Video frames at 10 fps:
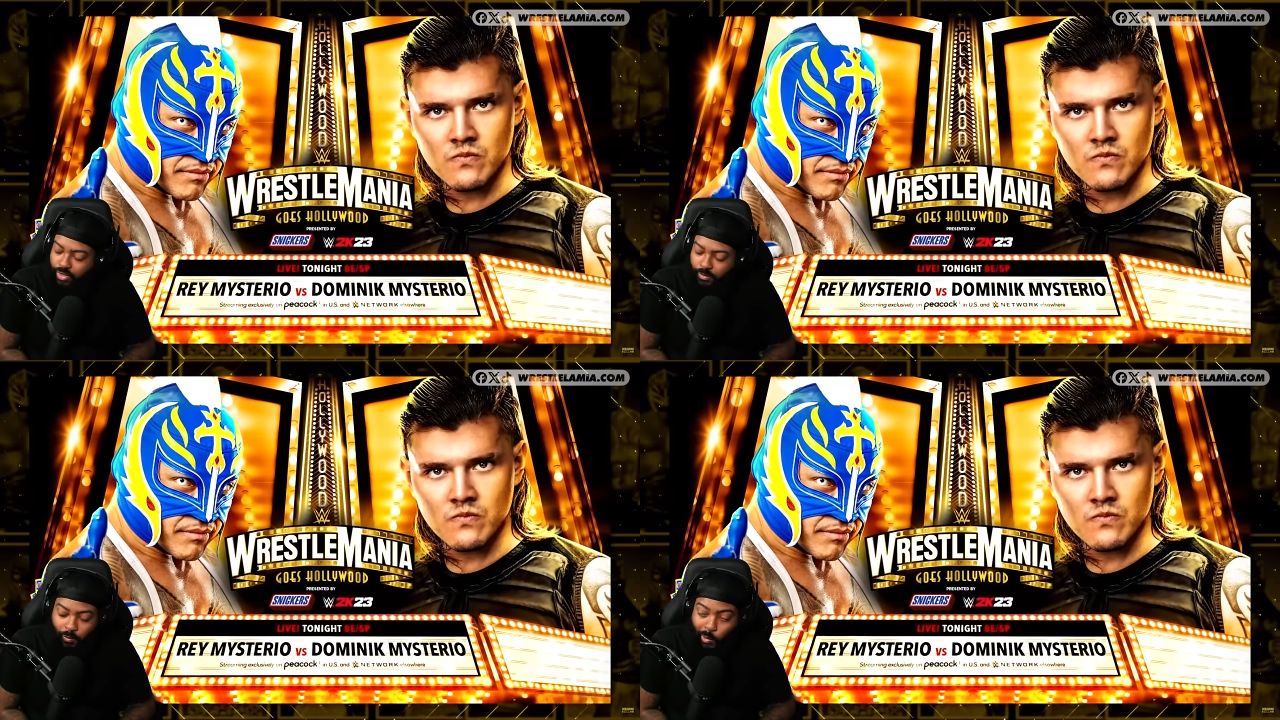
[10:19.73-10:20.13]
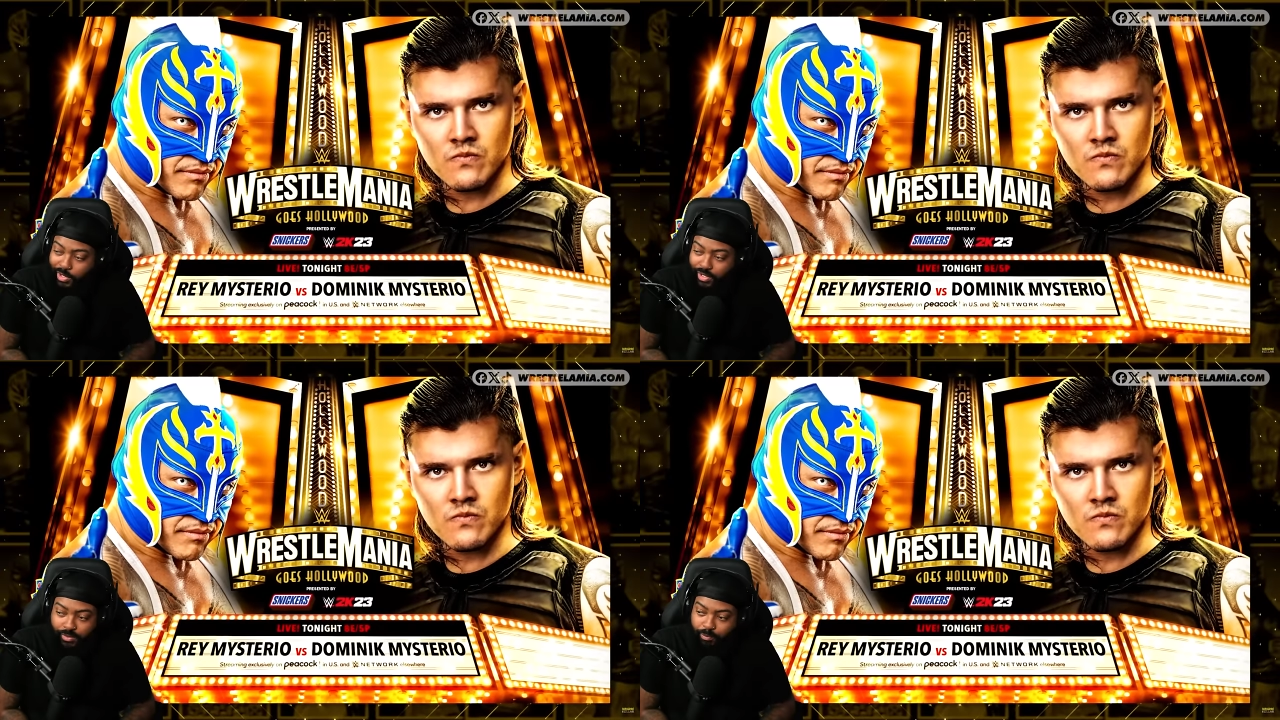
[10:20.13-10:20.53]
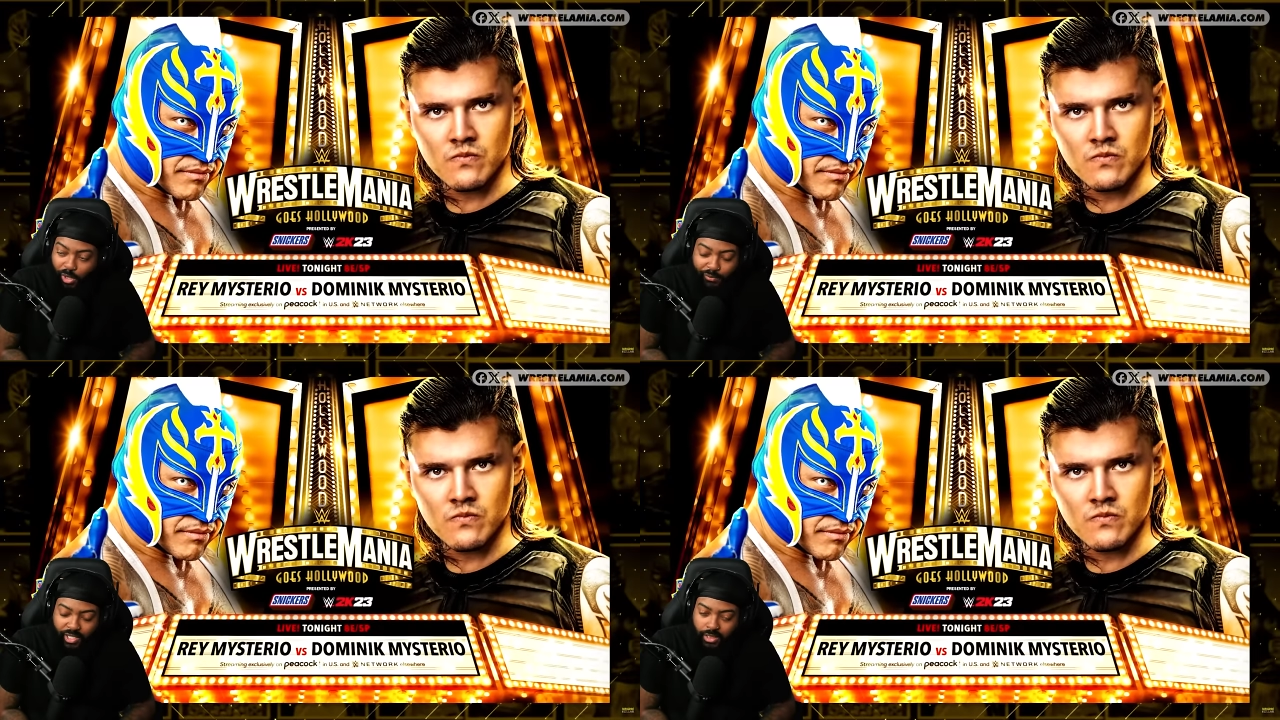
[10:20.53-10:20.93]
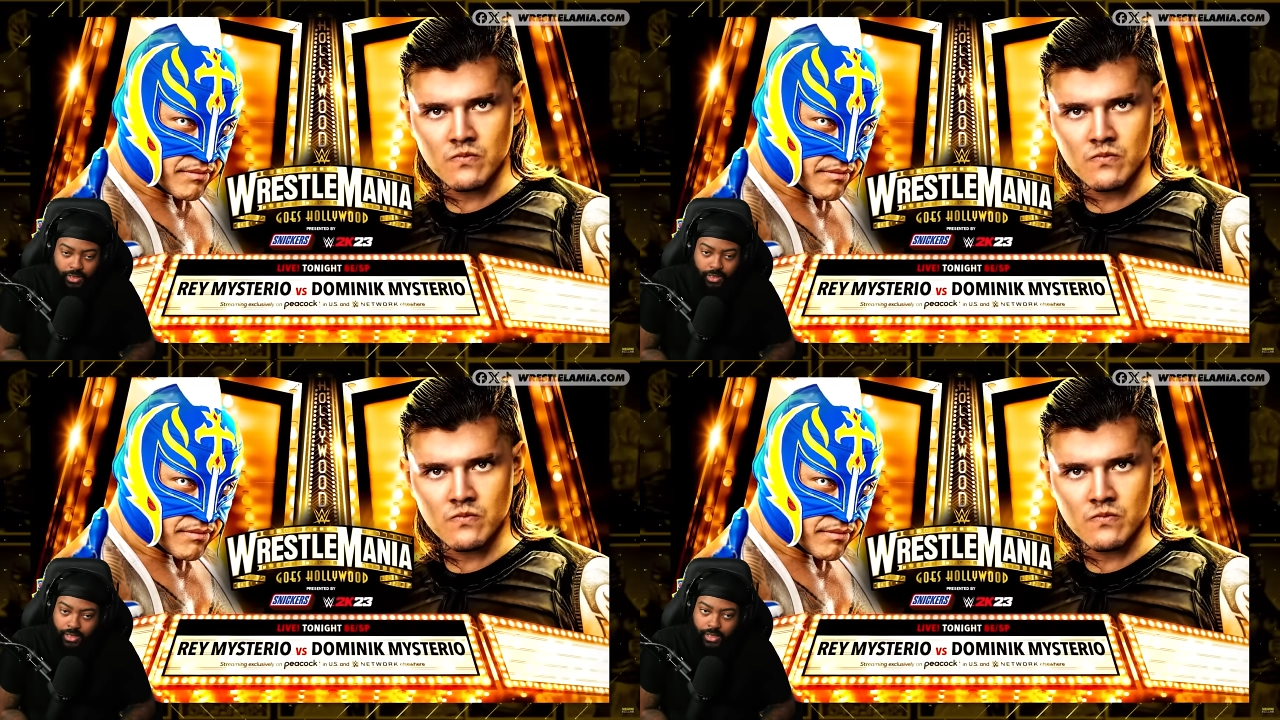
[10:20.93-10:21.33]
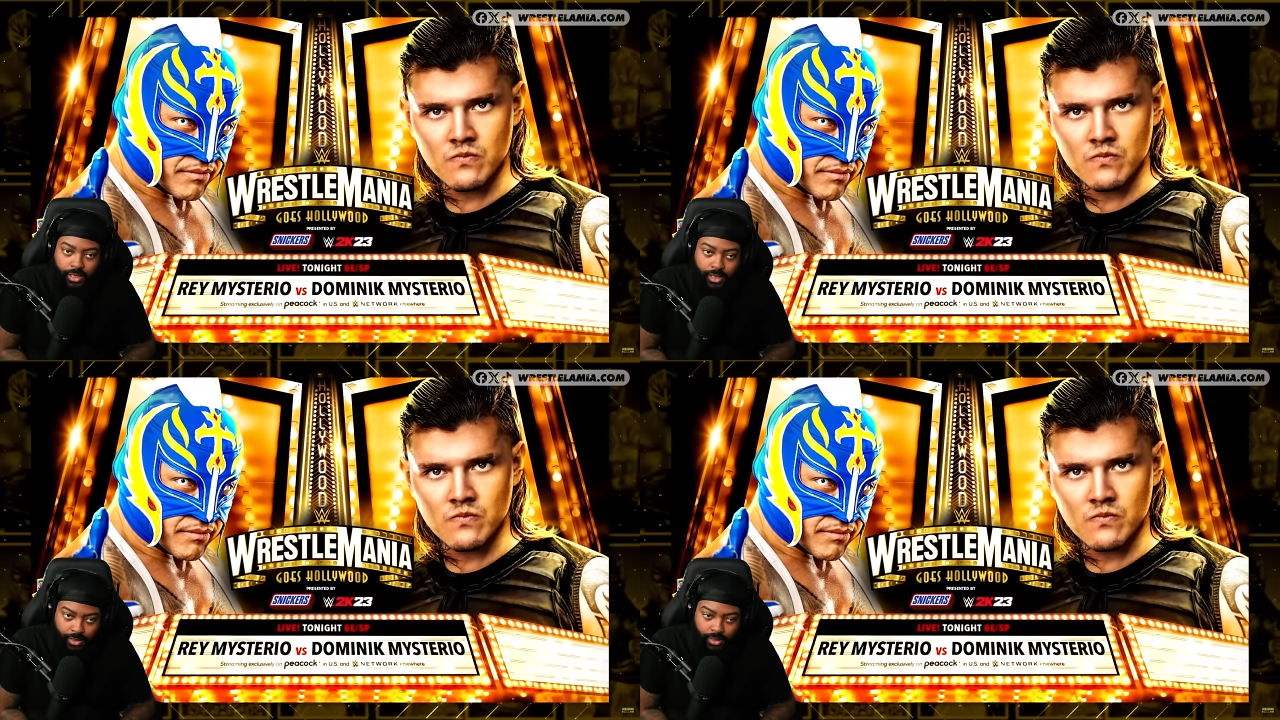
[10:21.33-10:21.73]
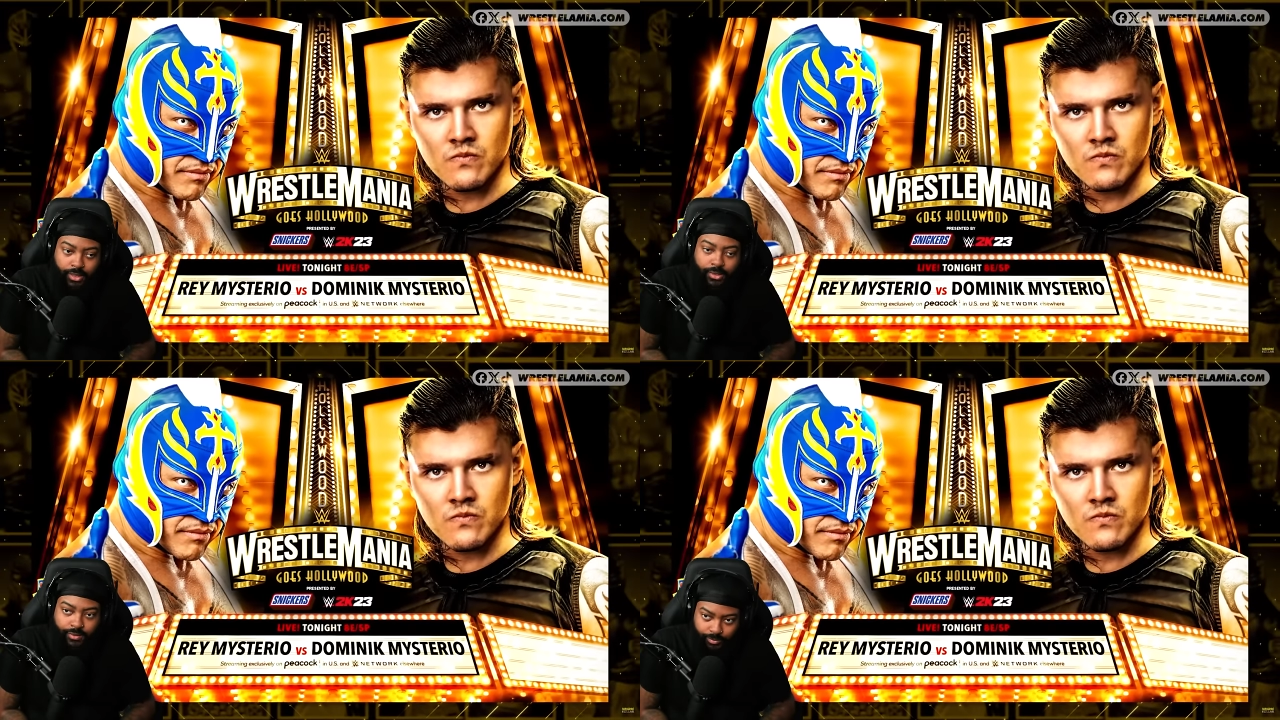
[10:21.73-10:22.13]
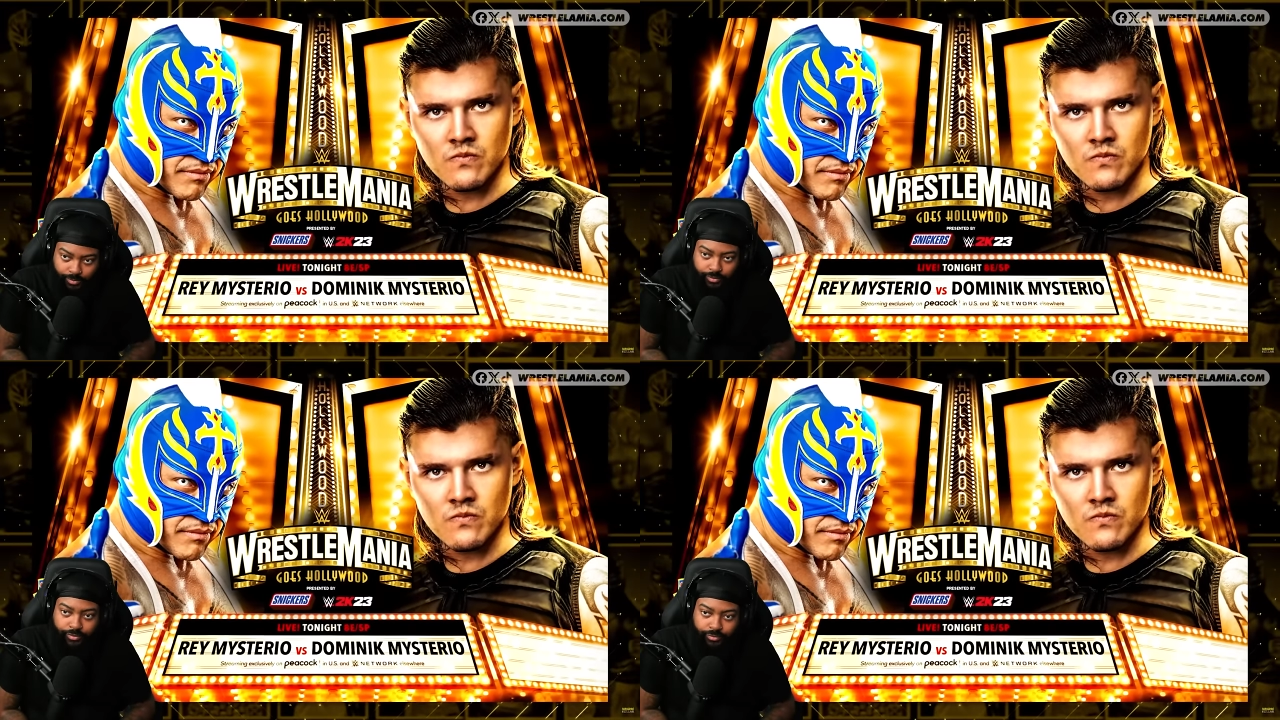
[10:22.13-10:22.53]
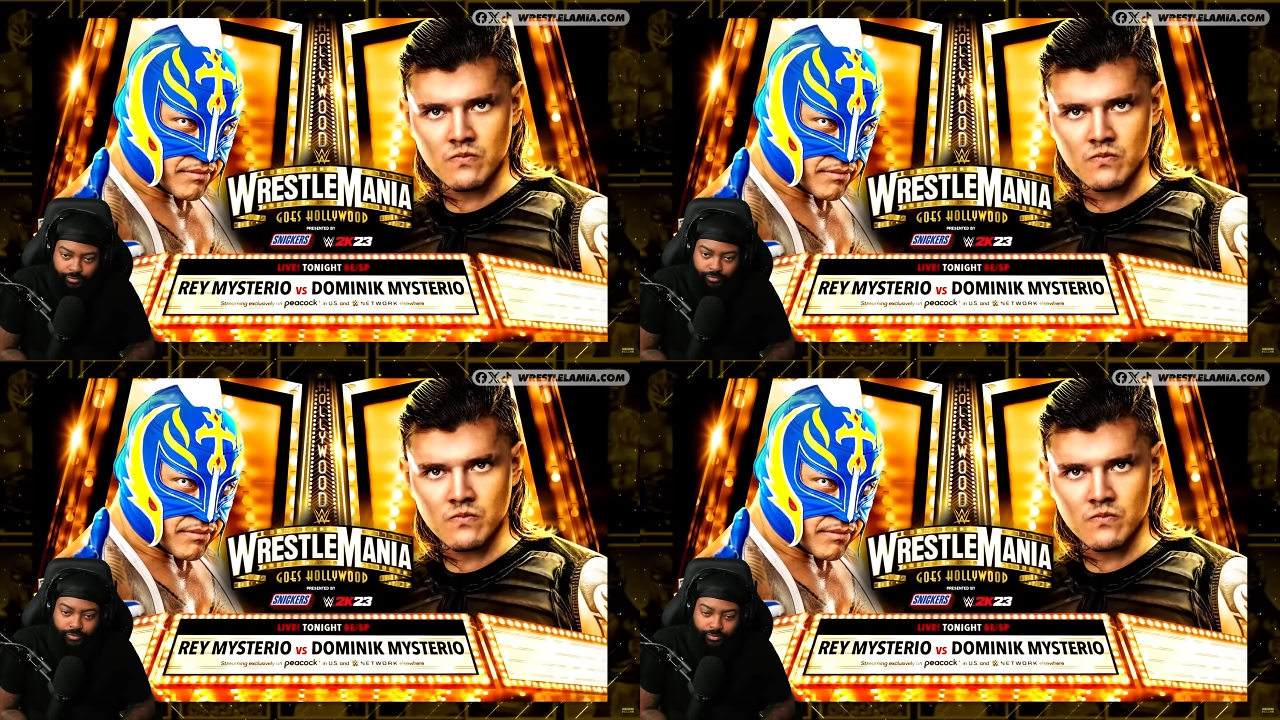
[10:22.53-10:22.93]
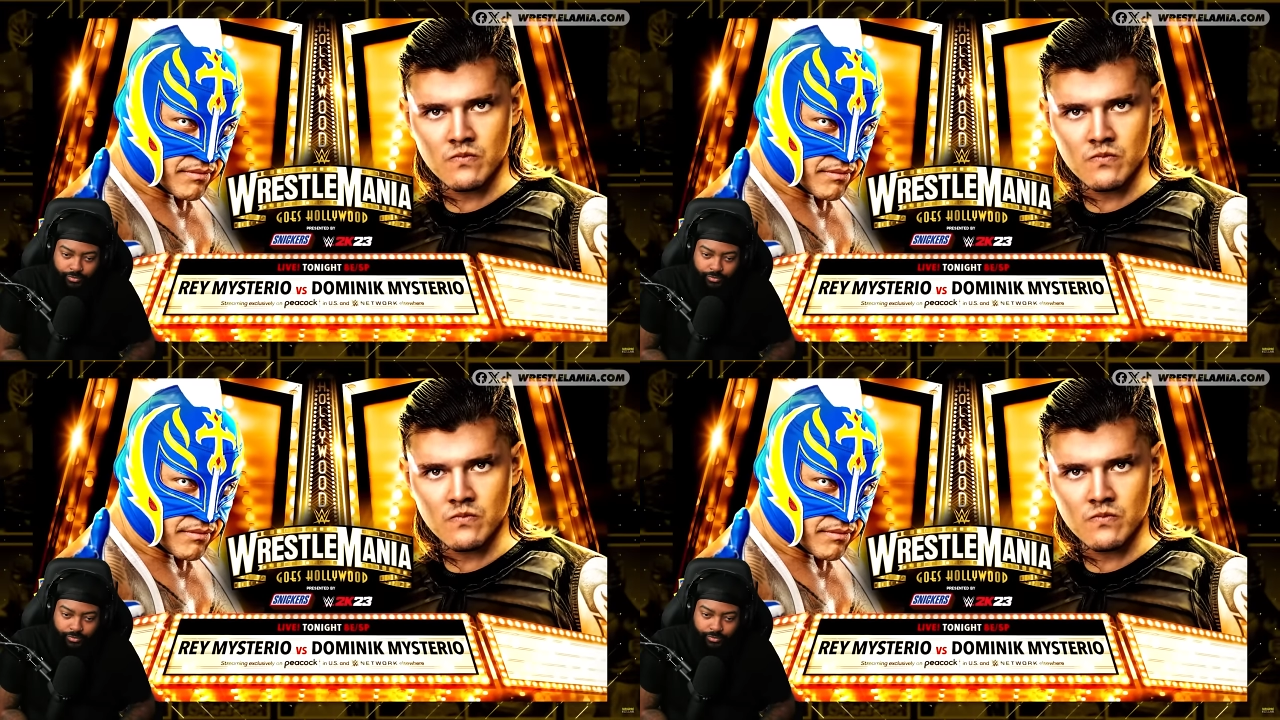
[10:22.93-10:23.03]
Speaker 1: and it delivered perfectly. everything fans could have wanted out of the matchup.